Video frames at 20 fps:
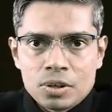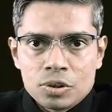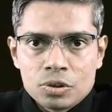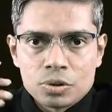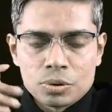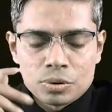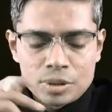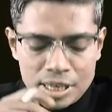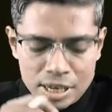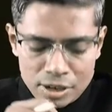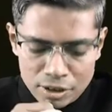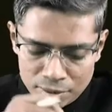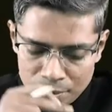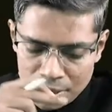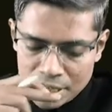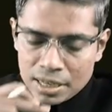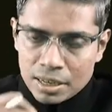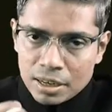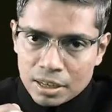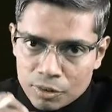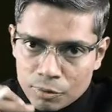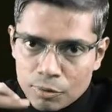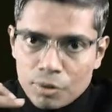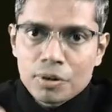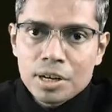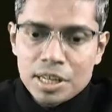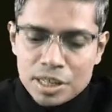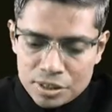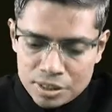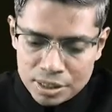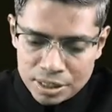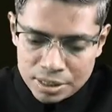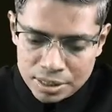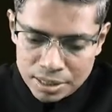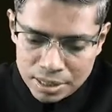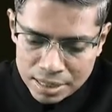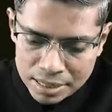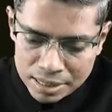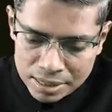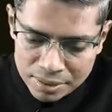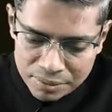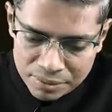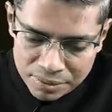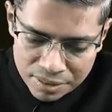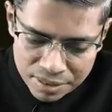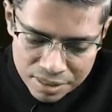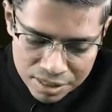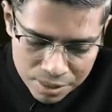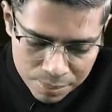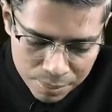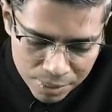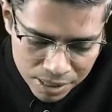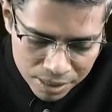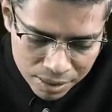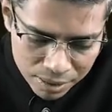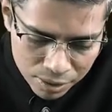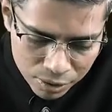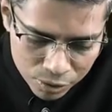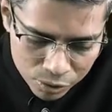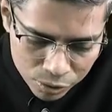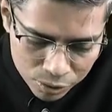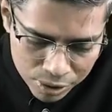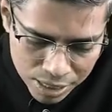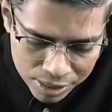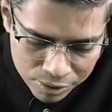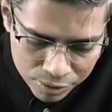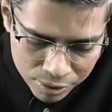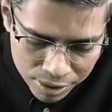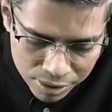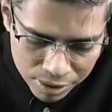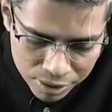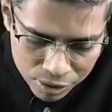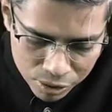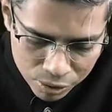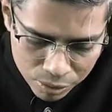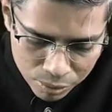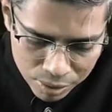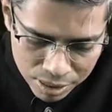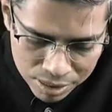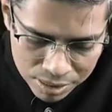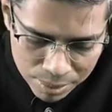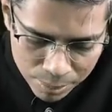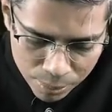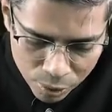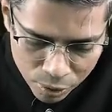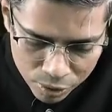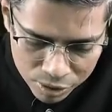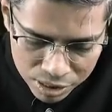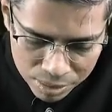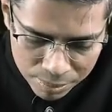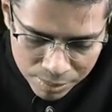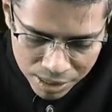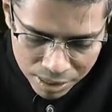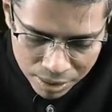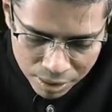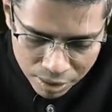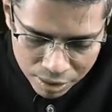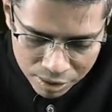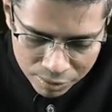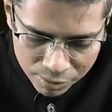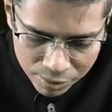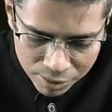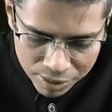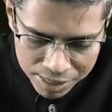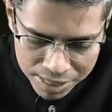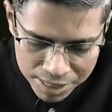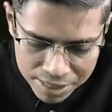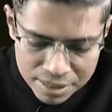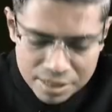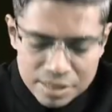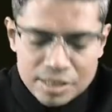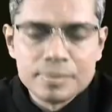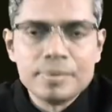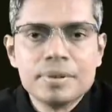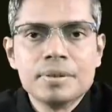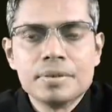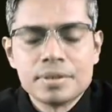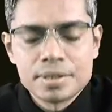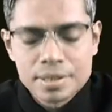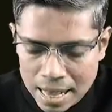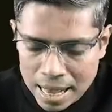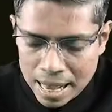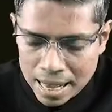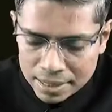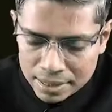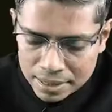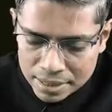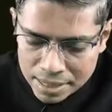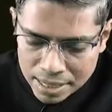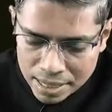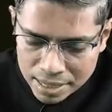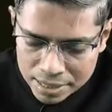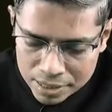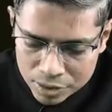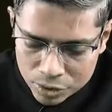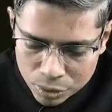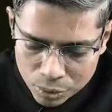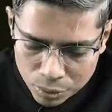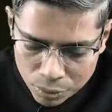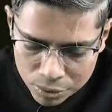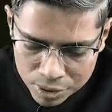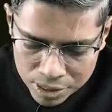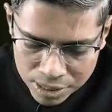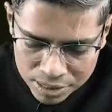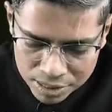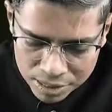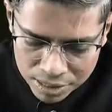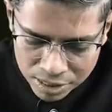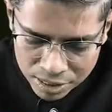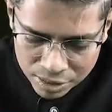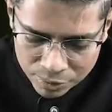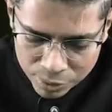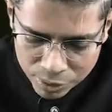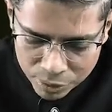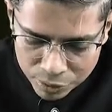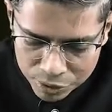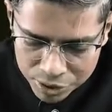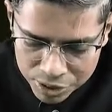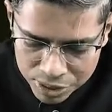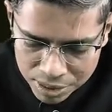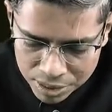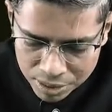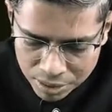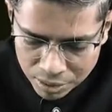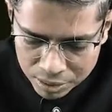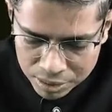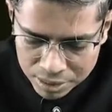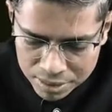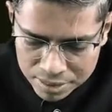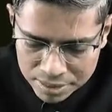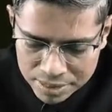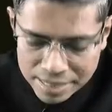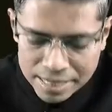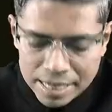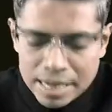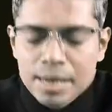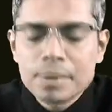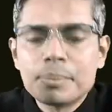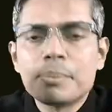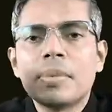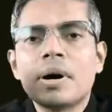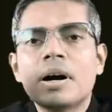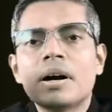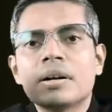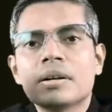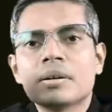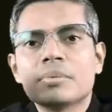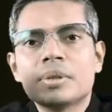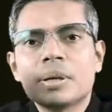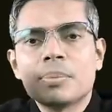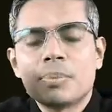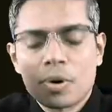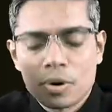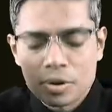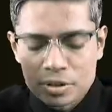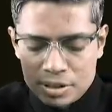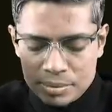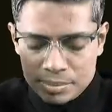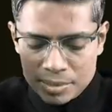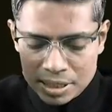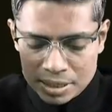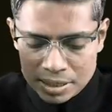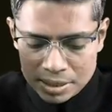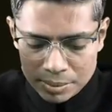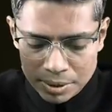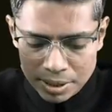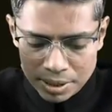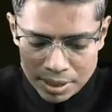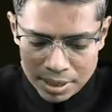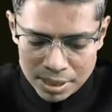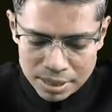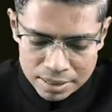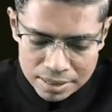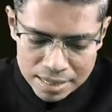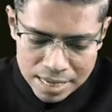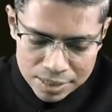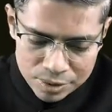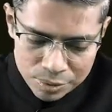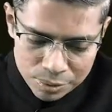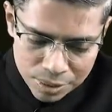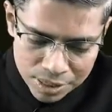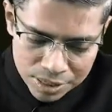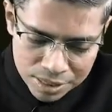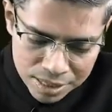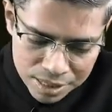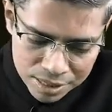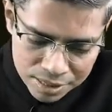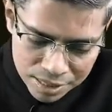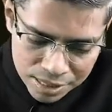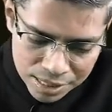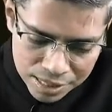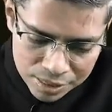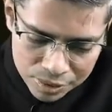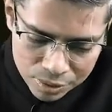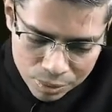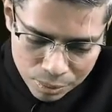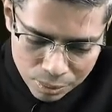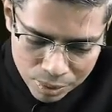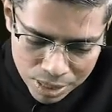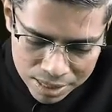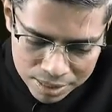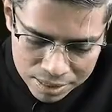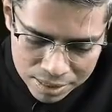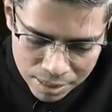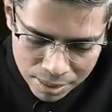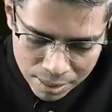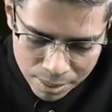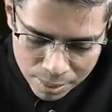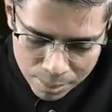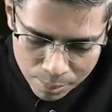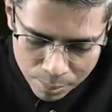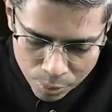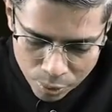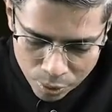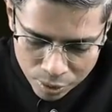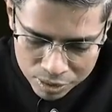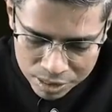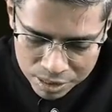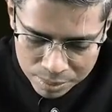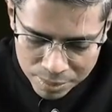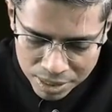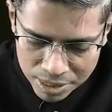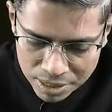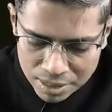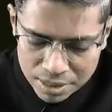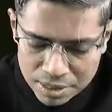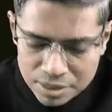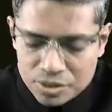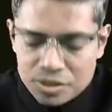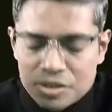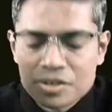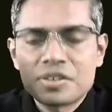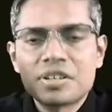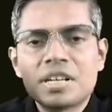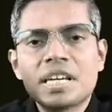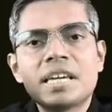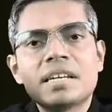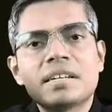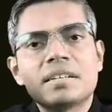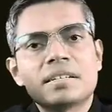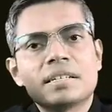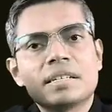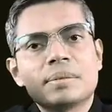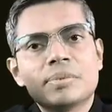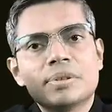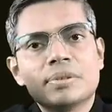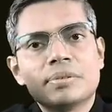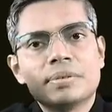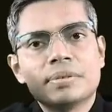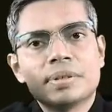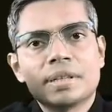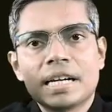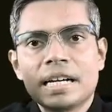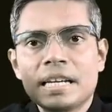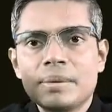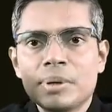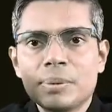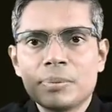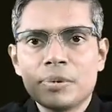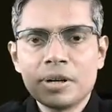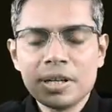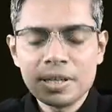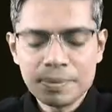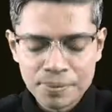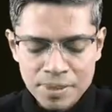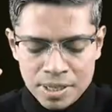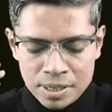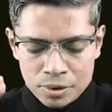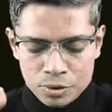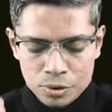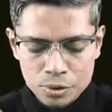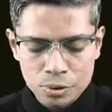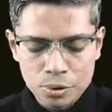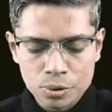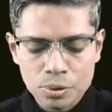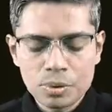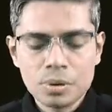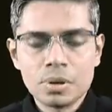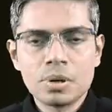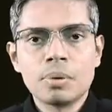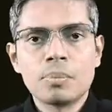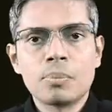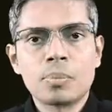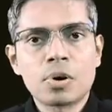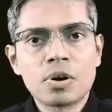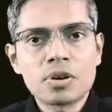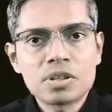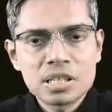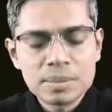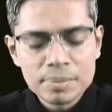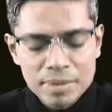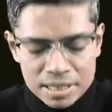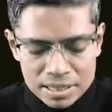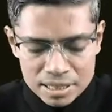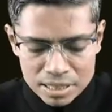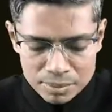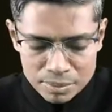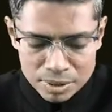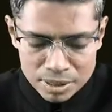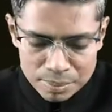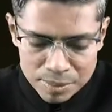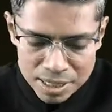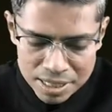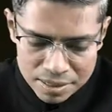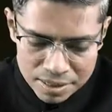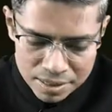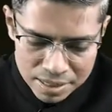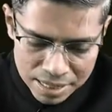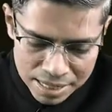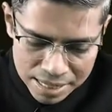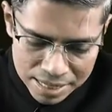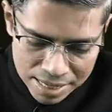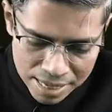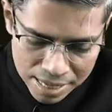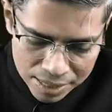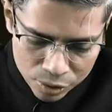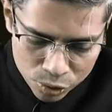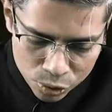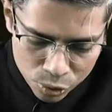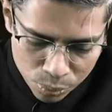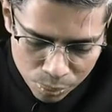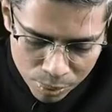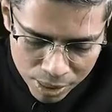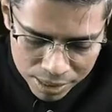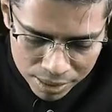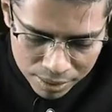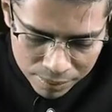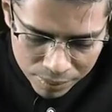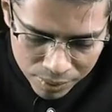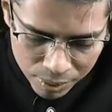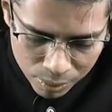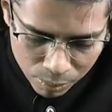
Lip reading: So there will be convolution in the first part. So that's why this is known as the proximal convoluted tubules. And there is no such convolution on the second part of the proximal tubule. That's why this is known as the proximal straight tubule. Getting my point? So proximal tubule means it has two parts.